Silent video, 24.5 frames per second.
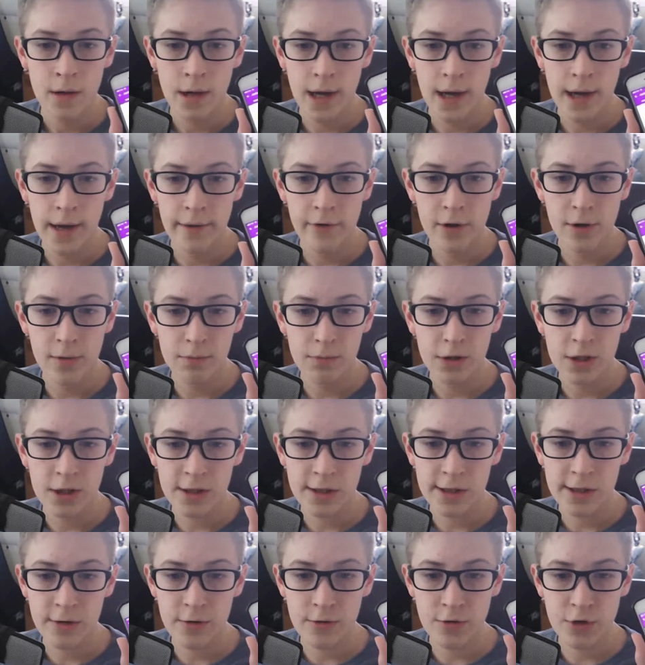I have a
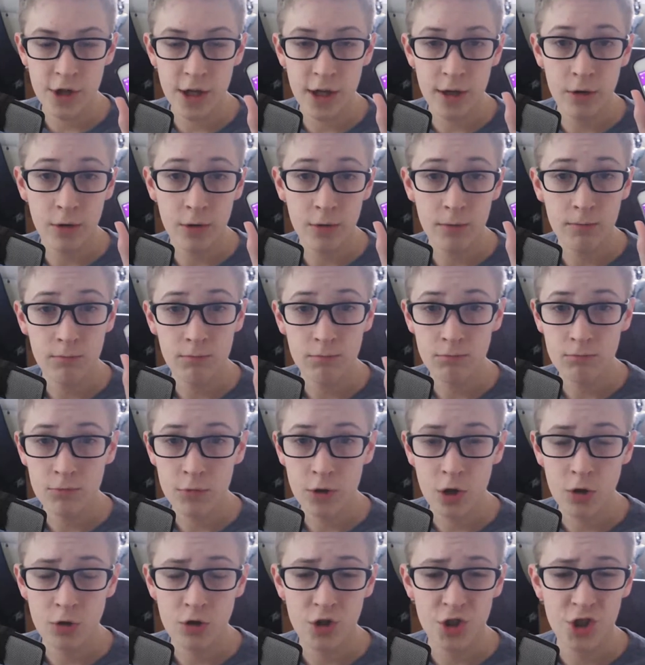completely new channel
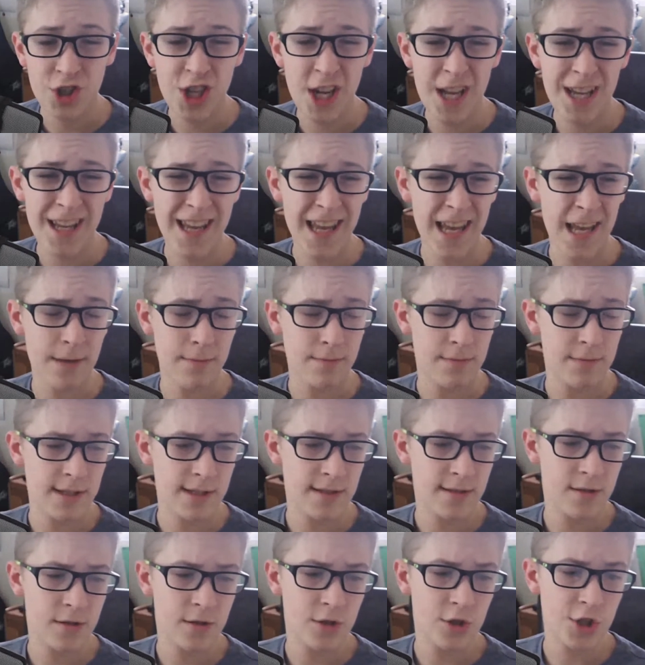called Jaegames,
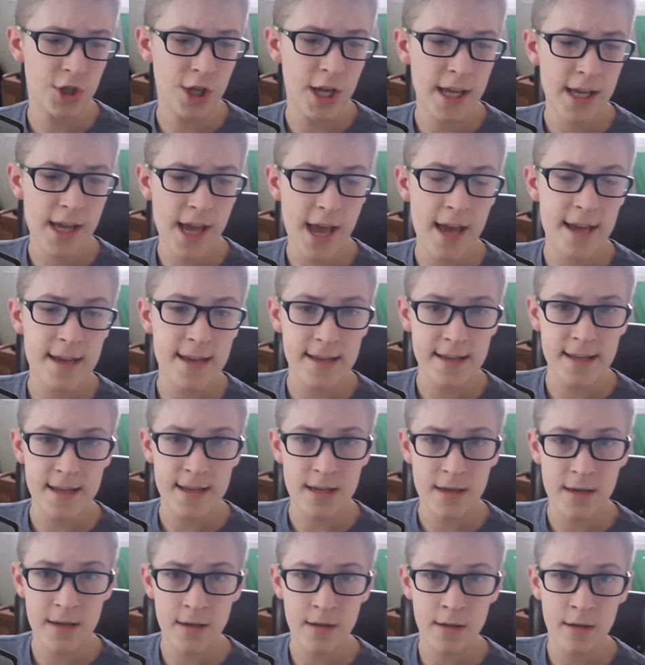
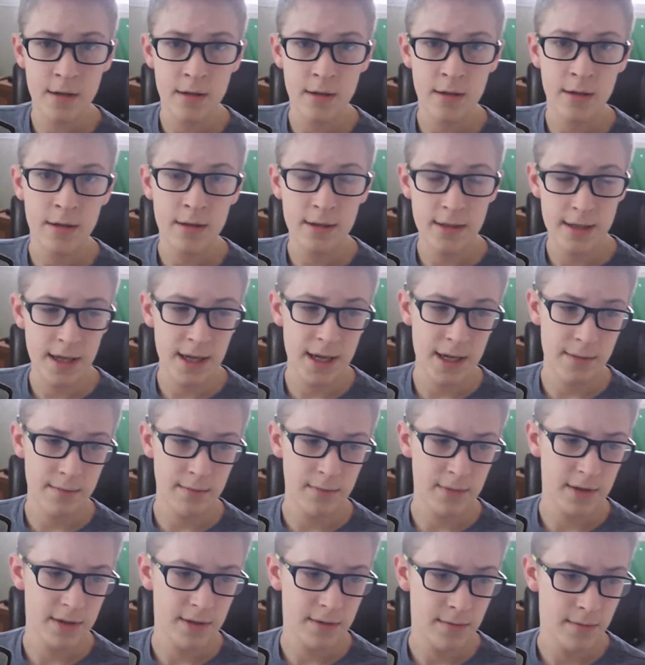J-A-E
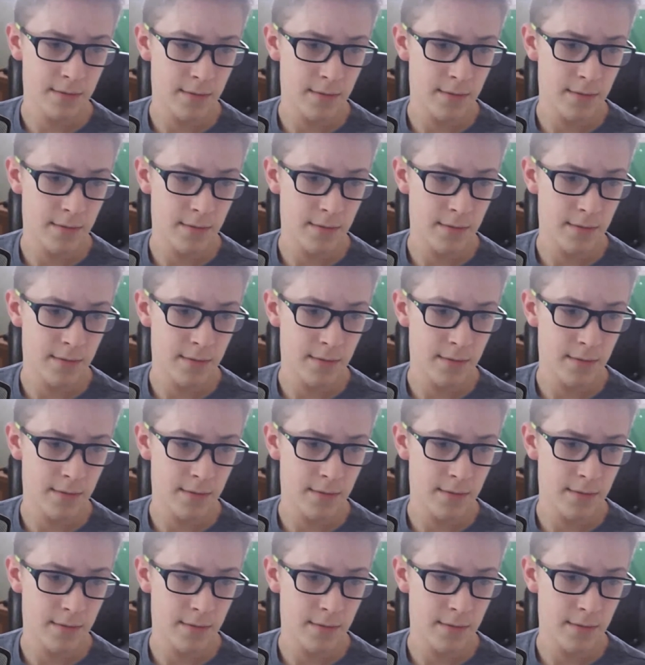Games.